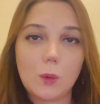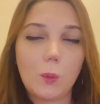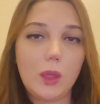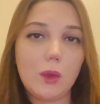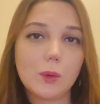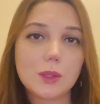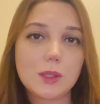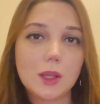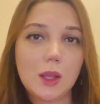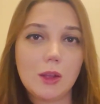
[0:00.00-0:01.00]
We
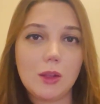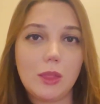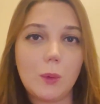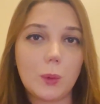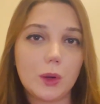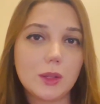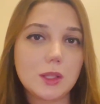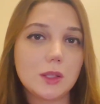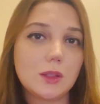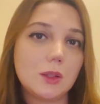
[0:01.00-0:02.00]
use the
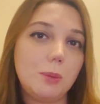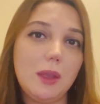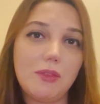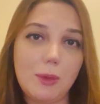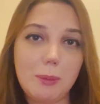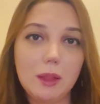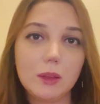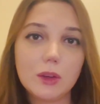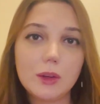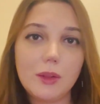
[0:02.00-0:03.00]
word to be
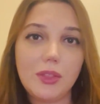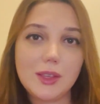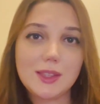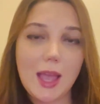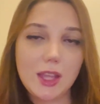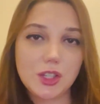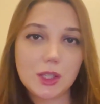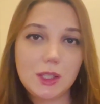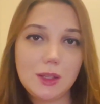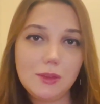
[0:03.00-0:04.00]
familiar, this
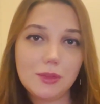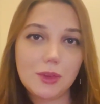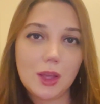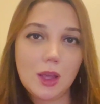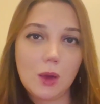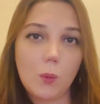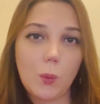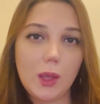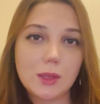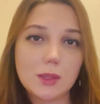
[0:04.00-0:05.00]
adjective,
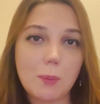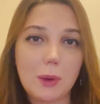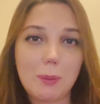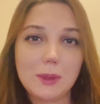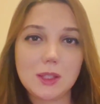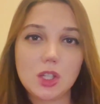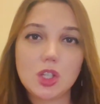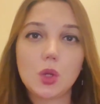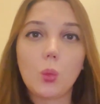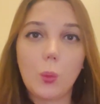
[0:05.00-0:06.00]
with the
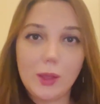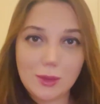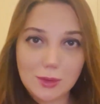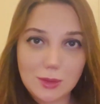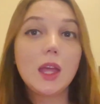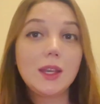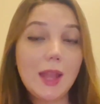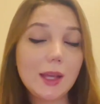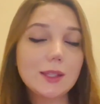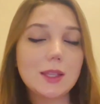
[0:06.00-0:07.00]
preposition with.
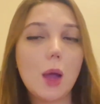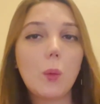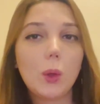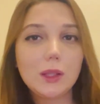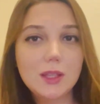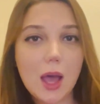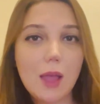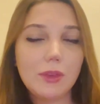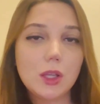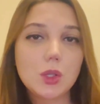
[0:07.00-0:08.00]
Next up, we'll
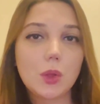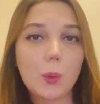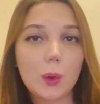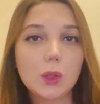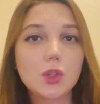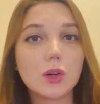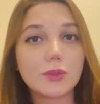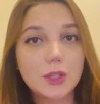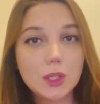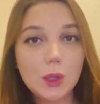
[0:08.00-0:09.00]
dive into the world
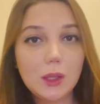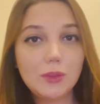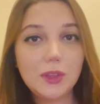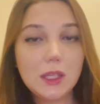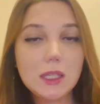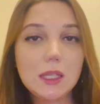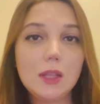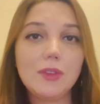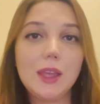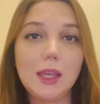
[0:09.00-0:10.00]
of to
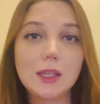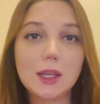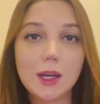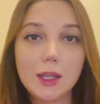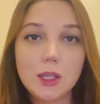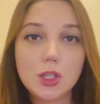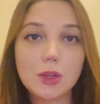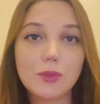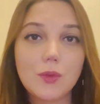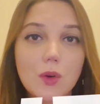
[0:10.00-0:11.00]
infinitive and ing
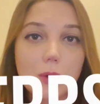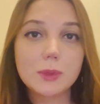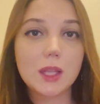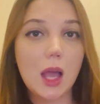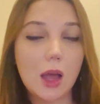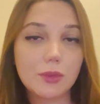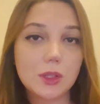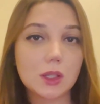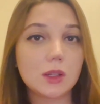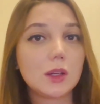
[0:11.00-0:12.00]
forms
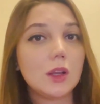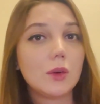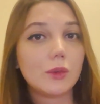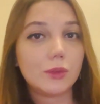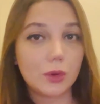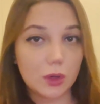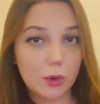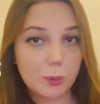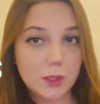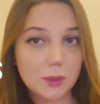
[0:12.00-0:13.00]
after
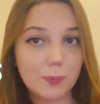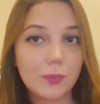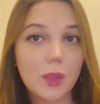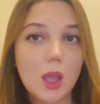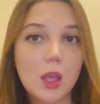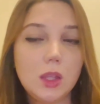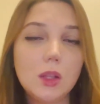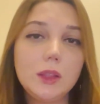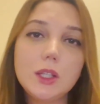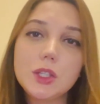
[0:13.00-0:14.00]
verbs.
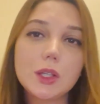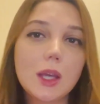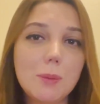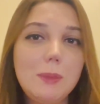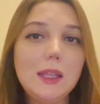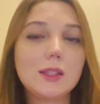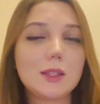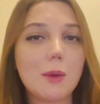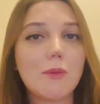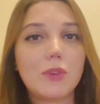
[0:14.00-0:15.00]
You'll need to commit
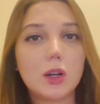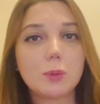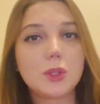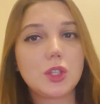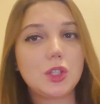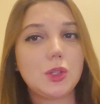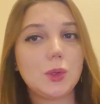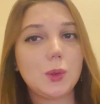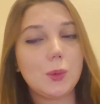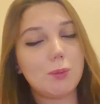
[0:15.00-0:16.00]
some verbs
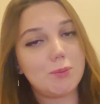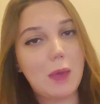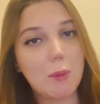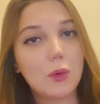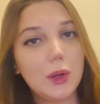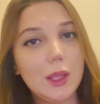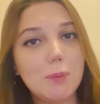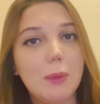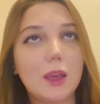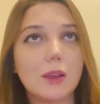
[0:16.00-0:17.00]
to memory
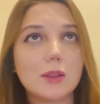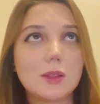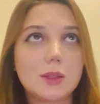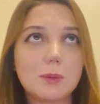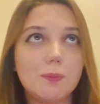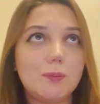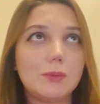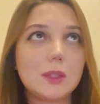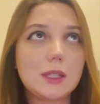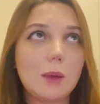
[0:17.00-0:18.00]
because
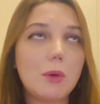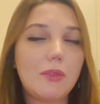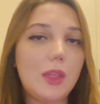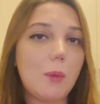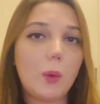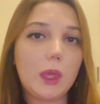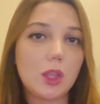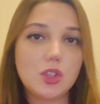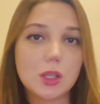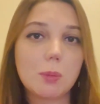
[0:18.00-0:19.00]
some of them we
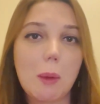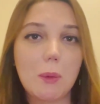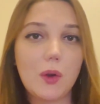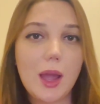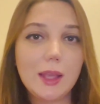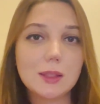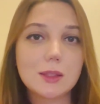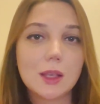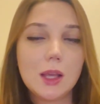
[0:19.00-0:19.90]
can just memorize.